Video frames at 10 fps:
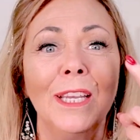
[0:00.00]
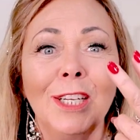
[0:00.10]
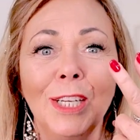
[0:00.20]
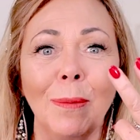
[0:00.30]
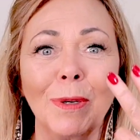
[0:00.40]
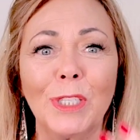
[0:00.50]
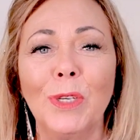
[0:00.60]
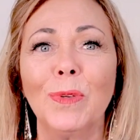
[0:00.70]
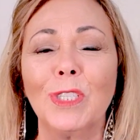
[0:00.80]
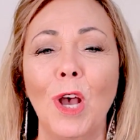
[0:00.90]
Number
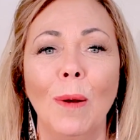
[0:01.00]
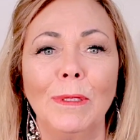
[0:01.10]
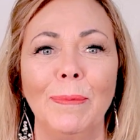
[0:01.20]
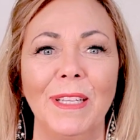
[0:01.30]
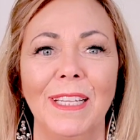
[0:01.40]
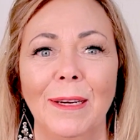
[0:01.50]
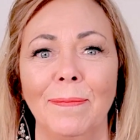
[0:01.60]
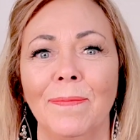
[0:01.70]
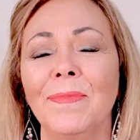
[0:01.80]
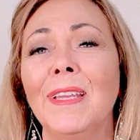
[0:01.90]
2 is compliment
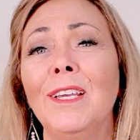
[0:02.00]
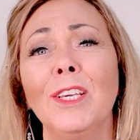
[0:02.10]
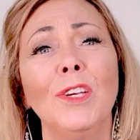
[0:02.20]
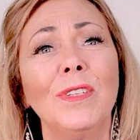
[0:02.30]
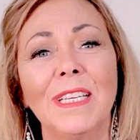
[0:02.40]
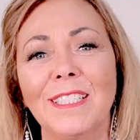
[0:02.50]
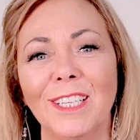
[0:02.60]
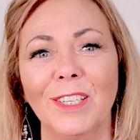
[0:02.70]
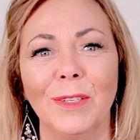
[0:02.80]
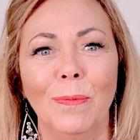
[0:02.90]
them. You're such a
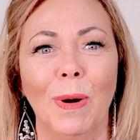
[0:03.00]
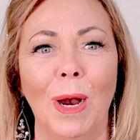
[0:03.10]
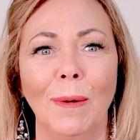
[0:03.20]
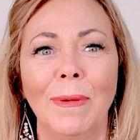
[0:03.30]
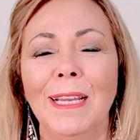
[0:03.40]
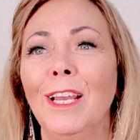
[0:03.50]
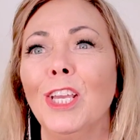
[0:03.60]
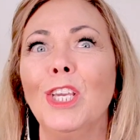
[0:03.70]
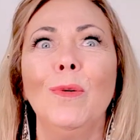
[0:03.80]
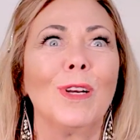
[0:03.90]
good mom.
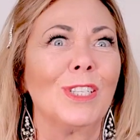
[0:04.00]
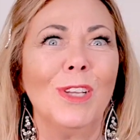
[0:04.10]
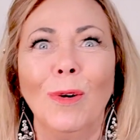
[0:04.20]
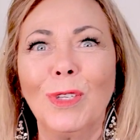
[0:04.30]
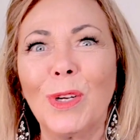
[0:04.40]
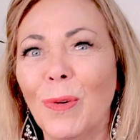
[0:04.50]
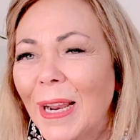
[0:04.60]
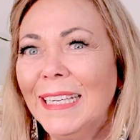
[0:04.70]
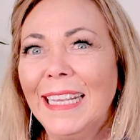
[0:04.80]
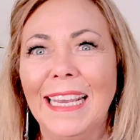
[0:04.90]
You are so
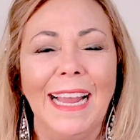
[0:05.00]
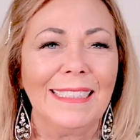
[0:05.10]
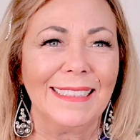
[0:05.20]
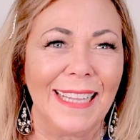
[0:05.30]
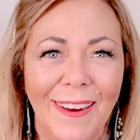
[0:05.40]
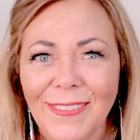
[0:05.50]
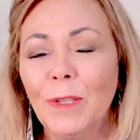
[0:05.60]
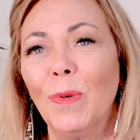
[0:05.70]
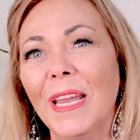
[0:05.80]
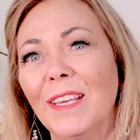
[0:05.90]
trendy. I love the
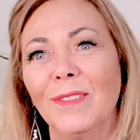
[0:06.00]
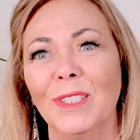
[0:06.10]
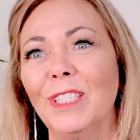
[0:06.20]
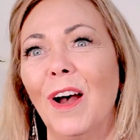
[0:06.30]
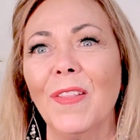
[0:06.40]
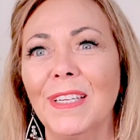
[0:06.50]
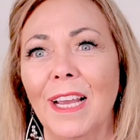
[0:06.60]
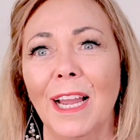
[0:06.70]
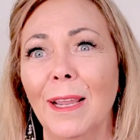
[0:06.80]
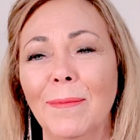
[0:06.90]
way you look all the
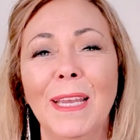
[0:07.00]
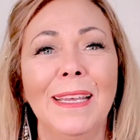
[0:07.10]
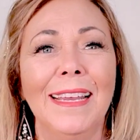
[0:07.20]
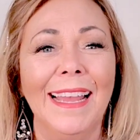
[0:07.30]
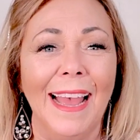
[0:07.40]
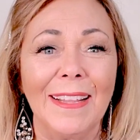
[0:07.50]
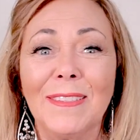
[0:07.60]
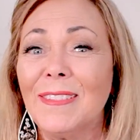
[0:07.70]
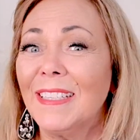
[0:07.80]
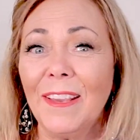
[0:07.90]
time.
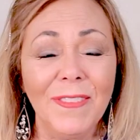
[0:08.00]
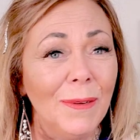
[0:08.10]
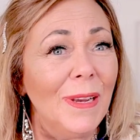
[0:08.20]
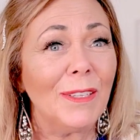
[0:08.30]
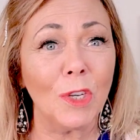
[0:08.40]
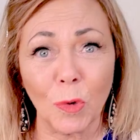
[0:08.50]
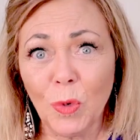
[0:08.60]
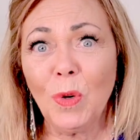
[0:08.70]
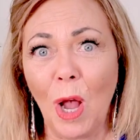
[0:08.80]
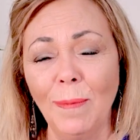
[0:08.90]
Give them a
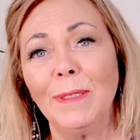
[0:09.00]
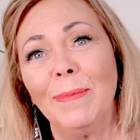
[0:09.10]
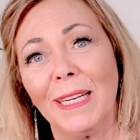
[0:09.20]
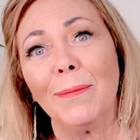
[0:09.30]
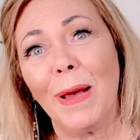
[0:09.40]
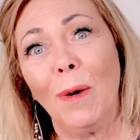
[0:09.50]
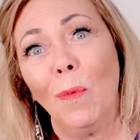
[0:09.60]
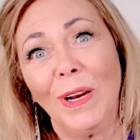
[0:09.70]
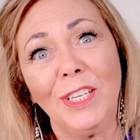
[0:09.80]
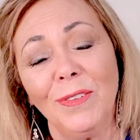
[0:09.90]
true compliment about
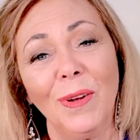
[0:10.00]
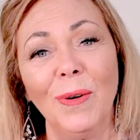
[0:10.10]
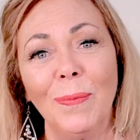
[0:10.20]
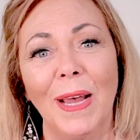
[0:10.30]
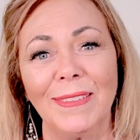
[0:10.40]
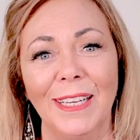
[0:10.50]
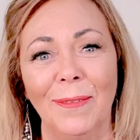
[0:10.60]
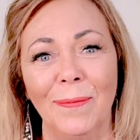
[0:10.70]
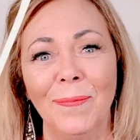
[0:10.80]
what you know about them.